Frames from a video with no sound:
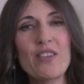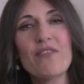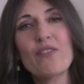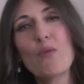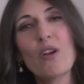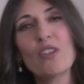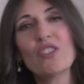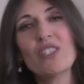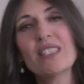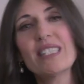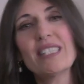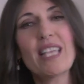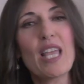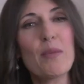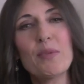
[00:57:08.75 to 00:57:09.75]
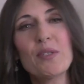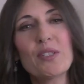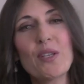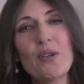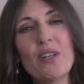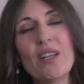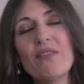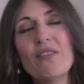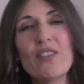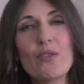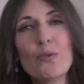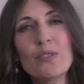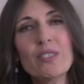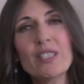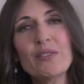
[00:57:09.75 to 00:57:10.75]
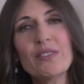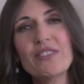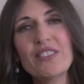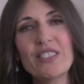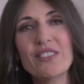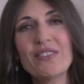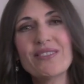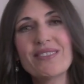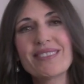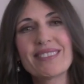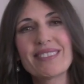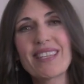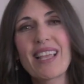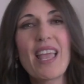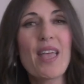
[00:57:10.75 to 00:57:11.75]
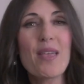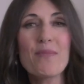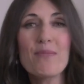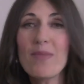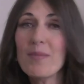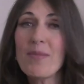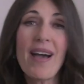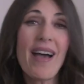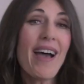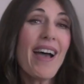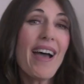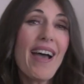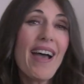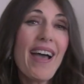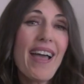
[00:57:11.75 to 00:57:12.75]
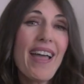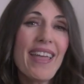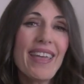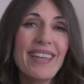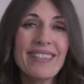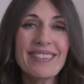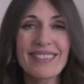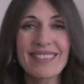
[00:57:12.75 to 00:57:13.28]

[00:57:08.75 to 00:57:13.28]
you for watching this episode of the Thornton Review. Bye-bye.